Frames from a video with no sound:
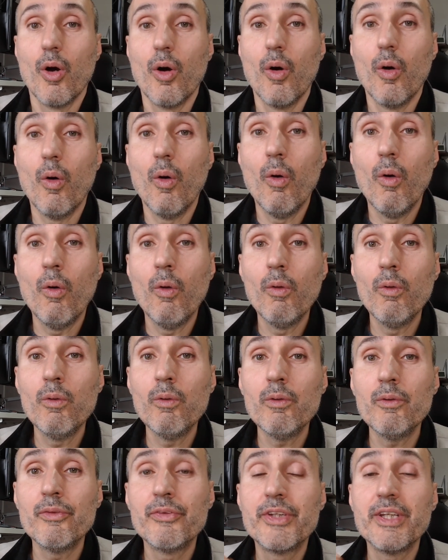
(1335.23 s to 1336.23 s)

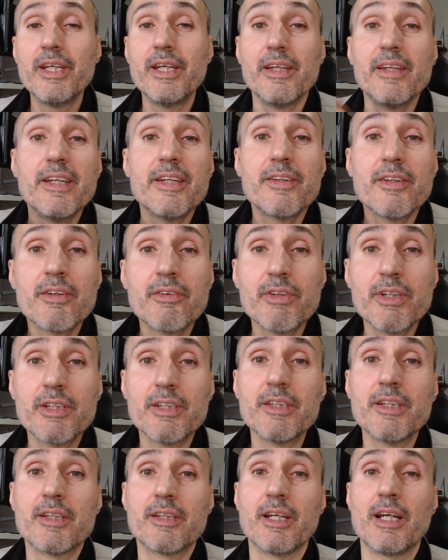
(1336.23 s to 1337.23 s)
All the
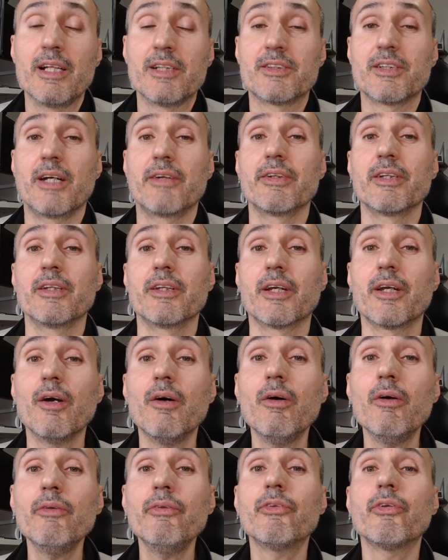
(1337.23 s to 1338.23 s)
nitty-gritty details are in the
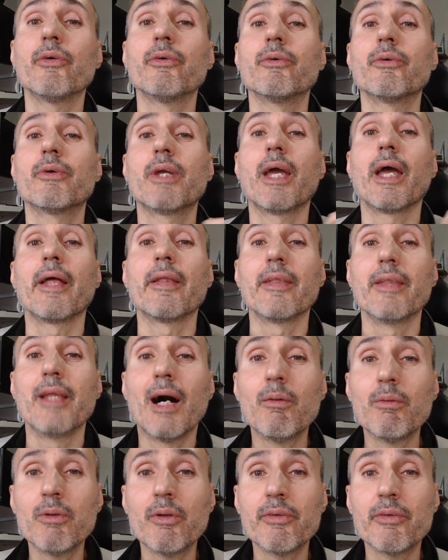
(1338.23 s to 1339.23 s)
code, so you can
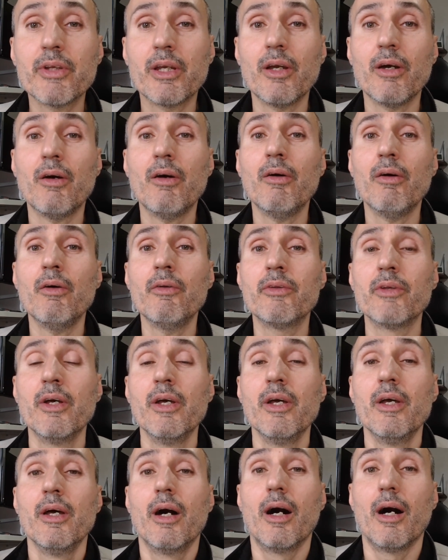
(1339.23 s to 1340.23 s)
download the code,
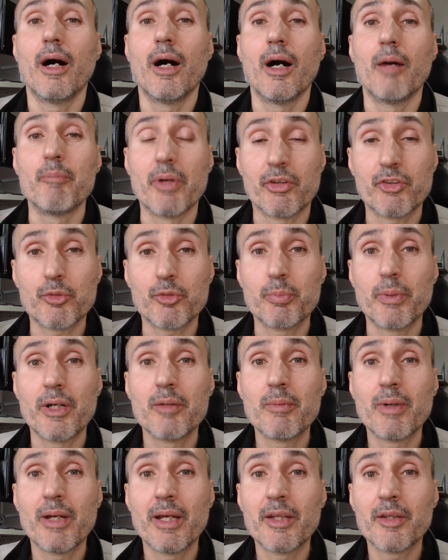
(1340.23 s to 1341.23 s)

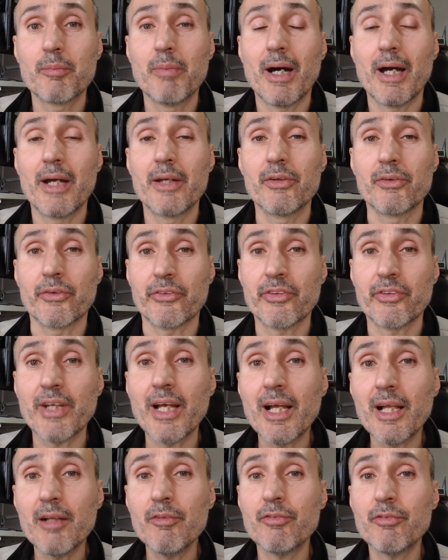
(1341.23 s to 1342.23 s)
experiment by
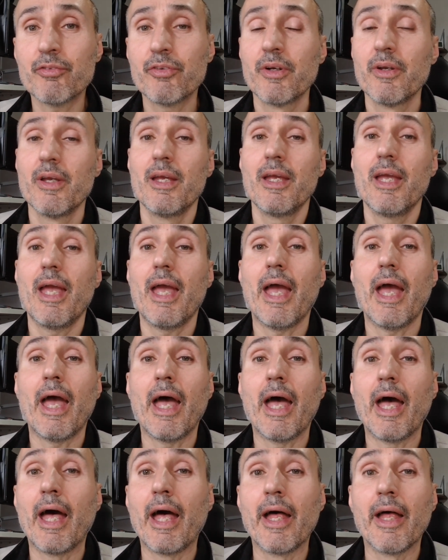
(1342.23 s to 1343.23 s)
yourself,
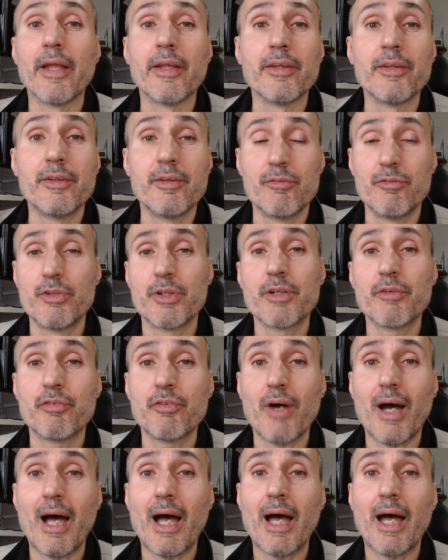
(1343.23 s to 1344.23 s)
and
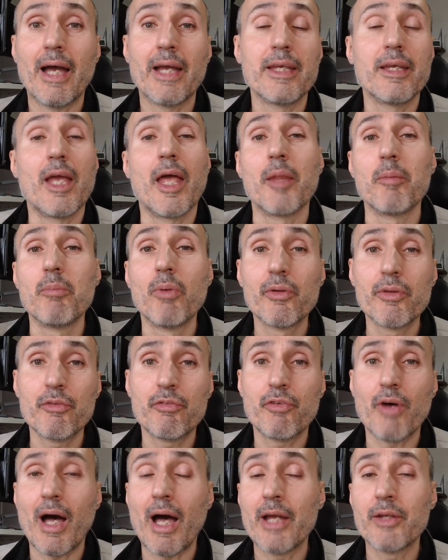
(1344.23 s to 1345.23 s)
verify and
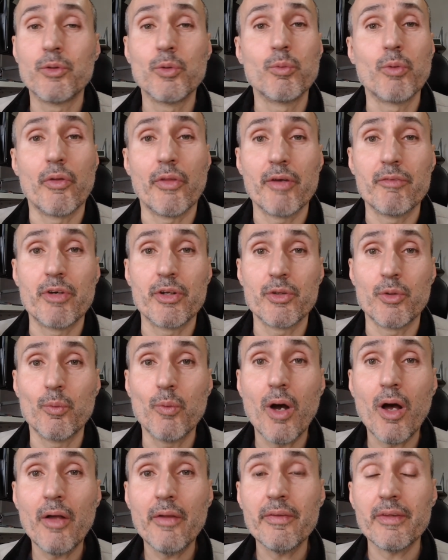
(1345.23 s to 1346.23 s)
modify, do whatever you
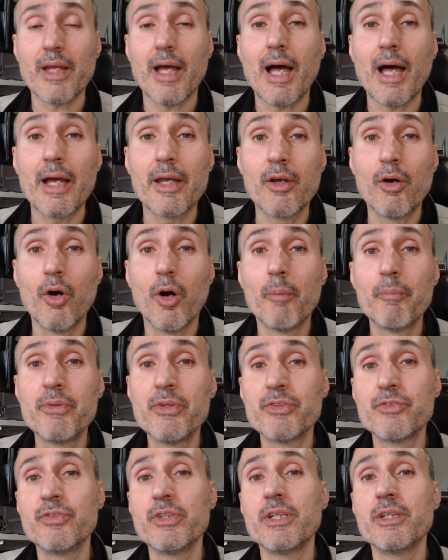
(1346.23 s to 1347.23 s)
want. I hope
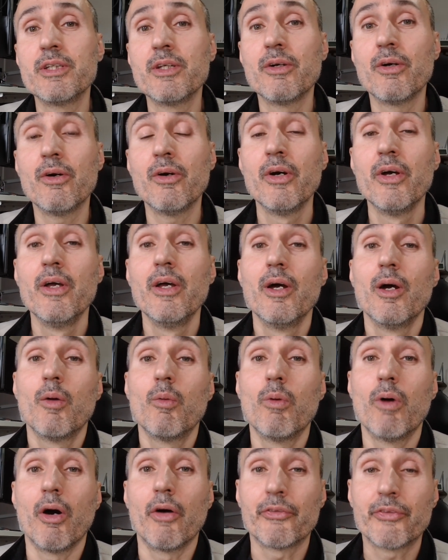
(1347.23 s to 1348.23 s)
this video
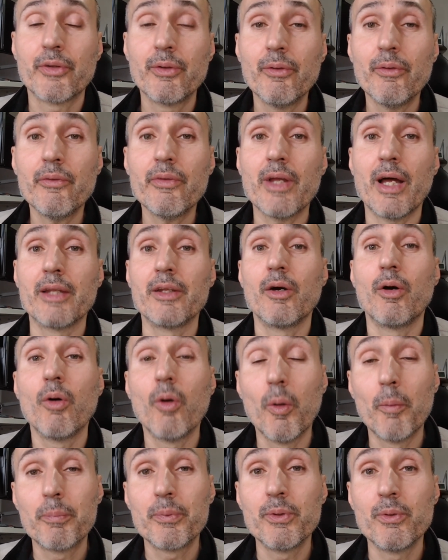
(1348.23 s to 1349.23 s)
was good, and I
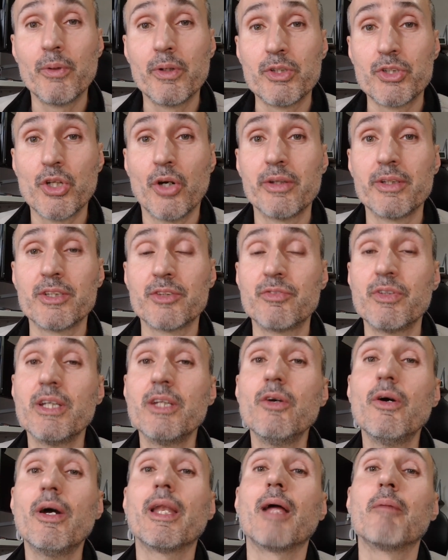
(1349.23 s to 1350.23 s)
hope you enjoyed this
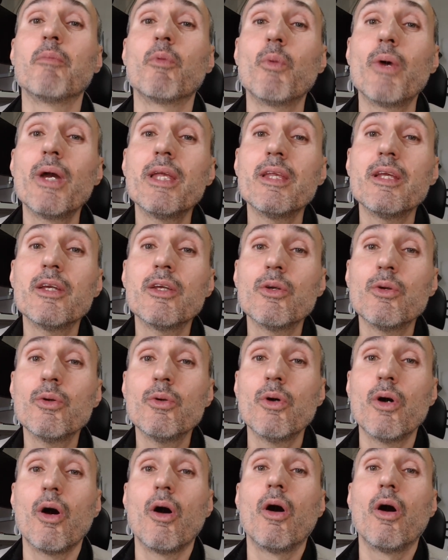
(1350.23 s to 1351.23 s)
video, and I'm waiting
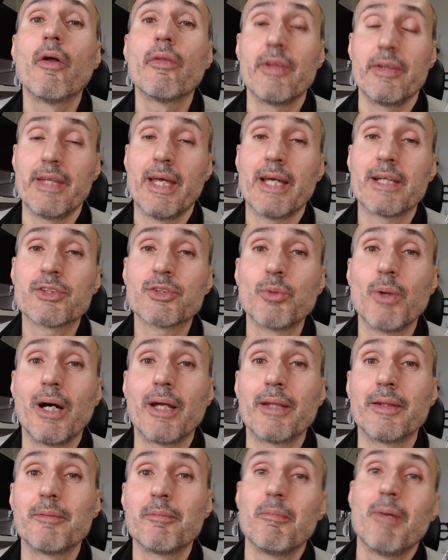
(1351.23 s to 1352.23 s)
you on the next
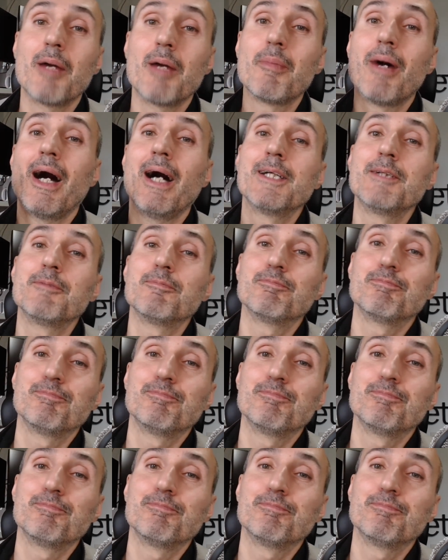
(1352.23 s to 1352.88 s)
one. Bye-bye.